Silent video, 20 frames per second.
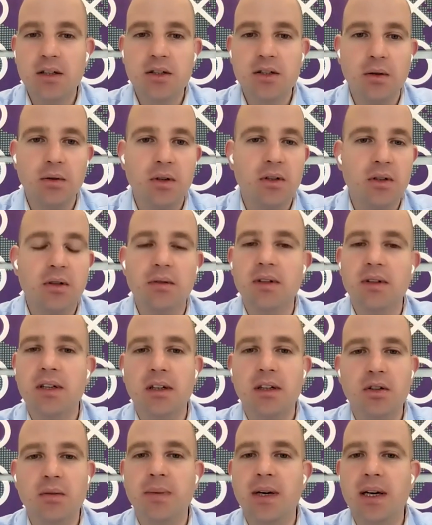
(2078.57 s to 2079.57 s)
So you don't
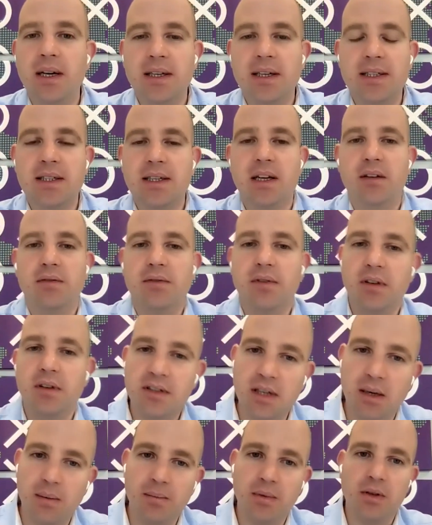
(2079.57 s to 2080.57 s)
need to buy SAN, for
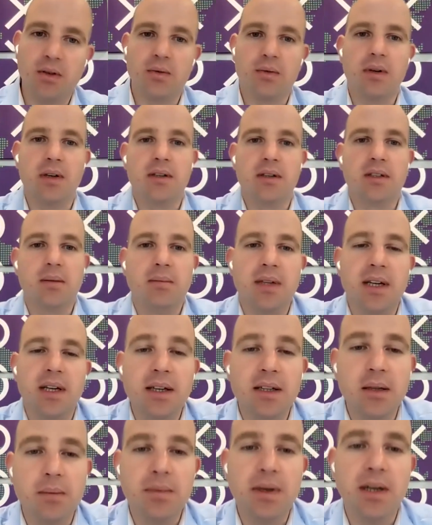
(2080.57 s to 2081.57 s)
example, to run some
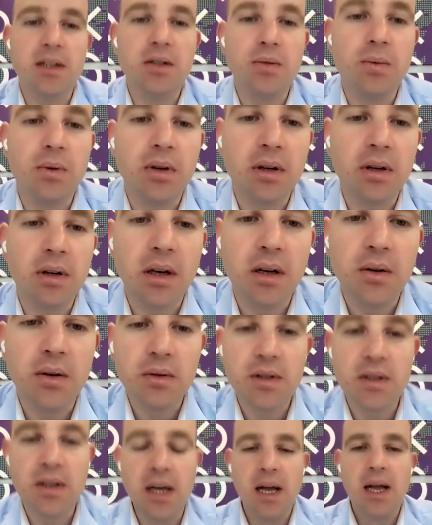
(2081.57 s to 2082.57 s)
database
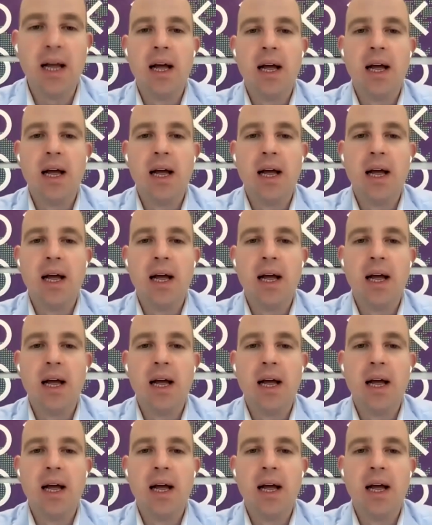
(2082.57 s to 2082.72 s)
workloads.